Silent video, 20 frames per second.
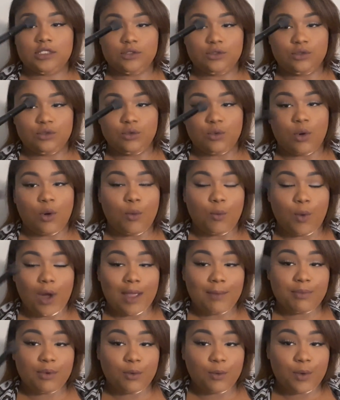to
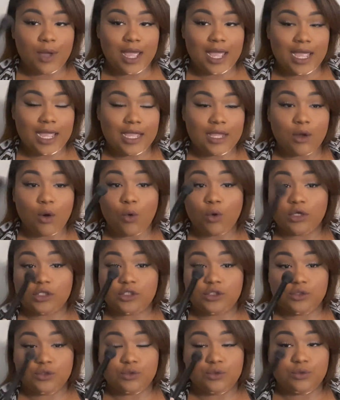wipe away, or
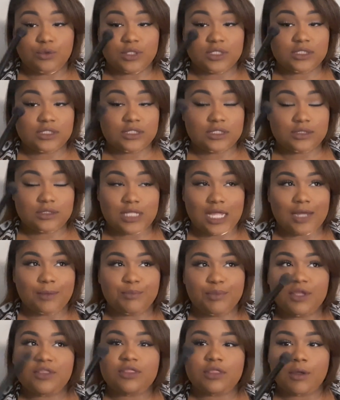to
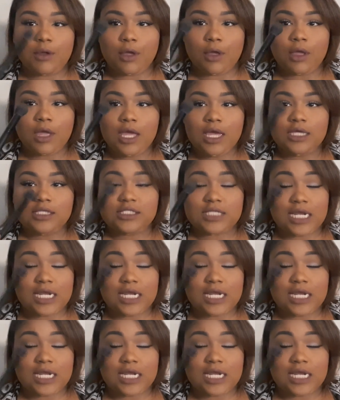like put the